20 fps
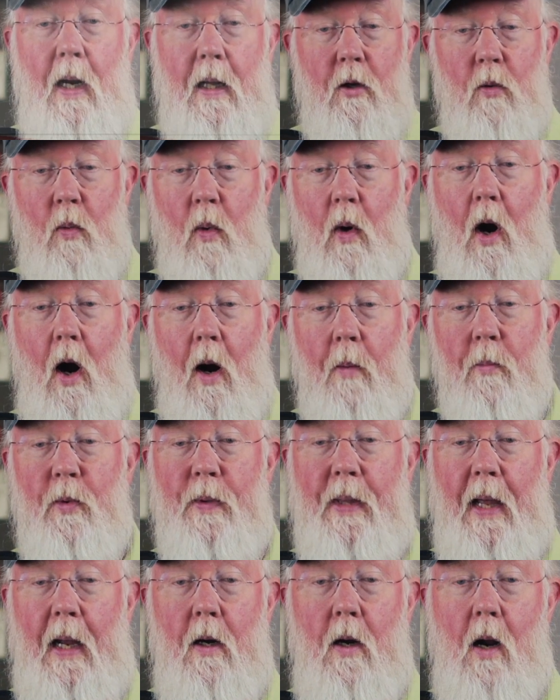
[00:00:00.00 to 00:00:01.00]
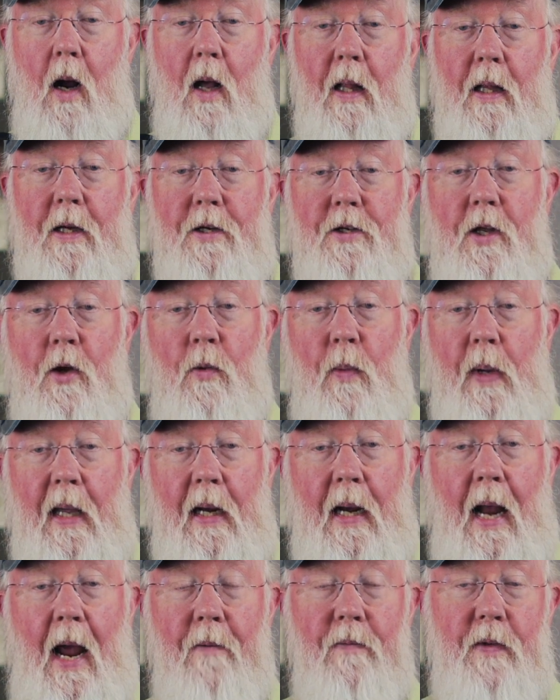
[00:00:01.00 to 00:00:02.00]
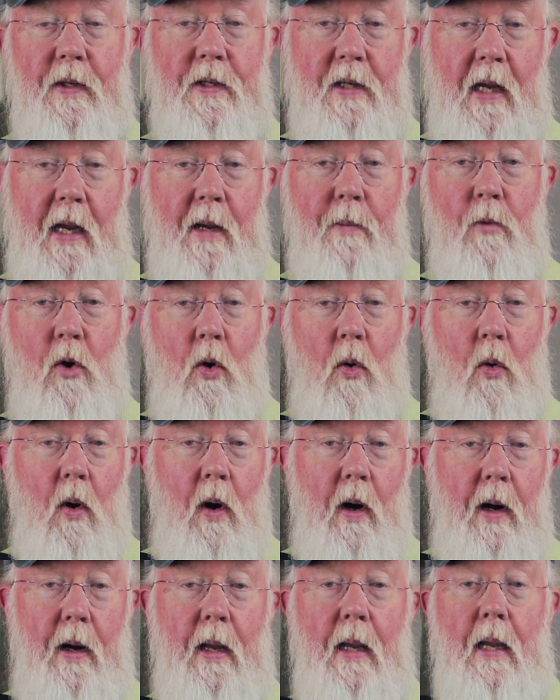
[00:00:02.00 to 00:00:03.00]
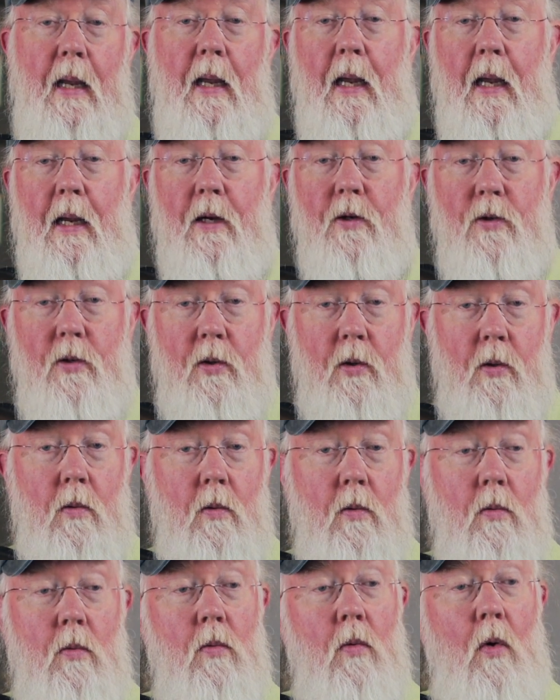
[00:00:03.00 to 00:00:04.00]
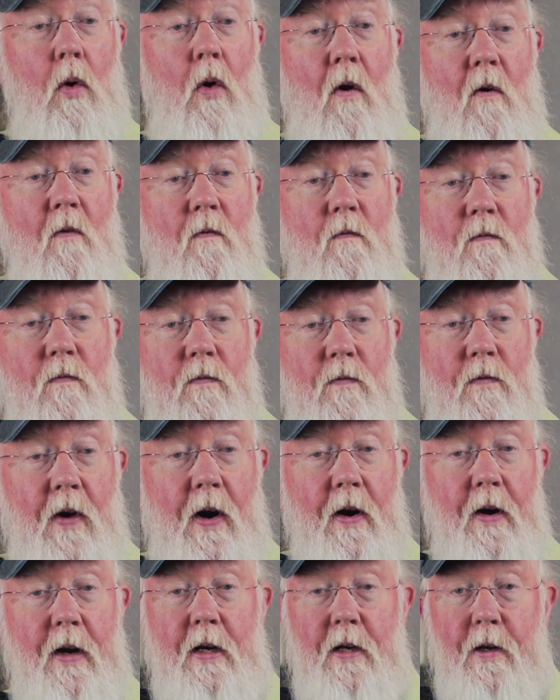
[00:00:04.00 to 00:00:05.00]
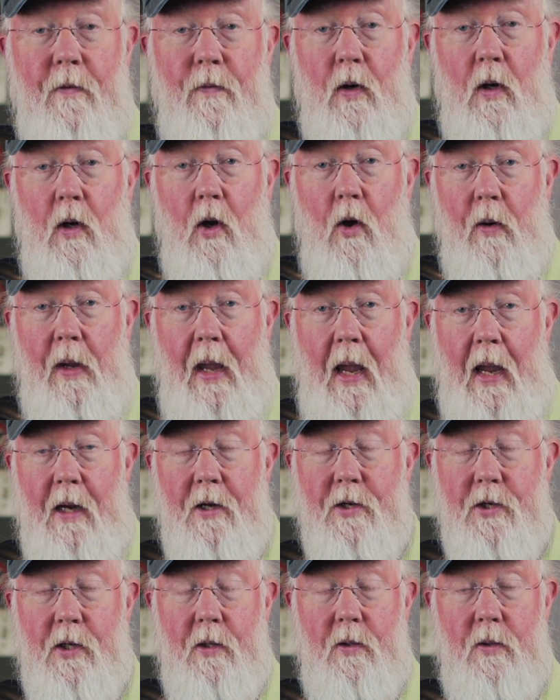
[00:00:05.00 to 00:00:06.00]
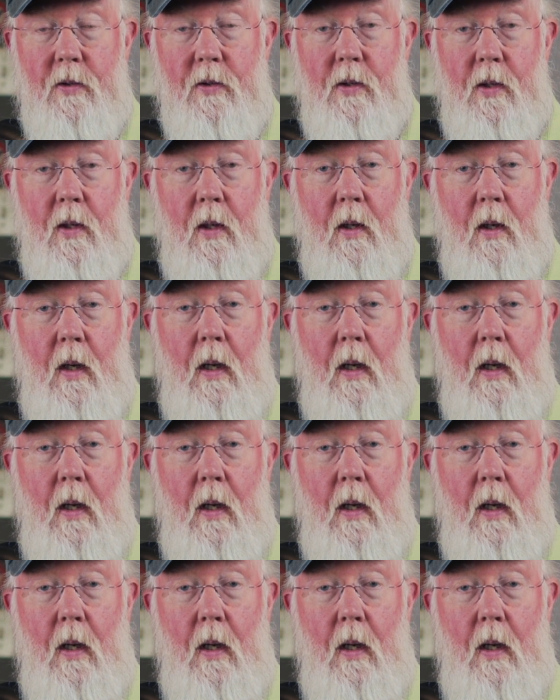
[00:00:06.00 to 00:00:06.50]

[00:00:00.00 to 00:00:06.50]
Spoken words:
now that we're armed with that knowledge that we can have the same chord in two very different locations,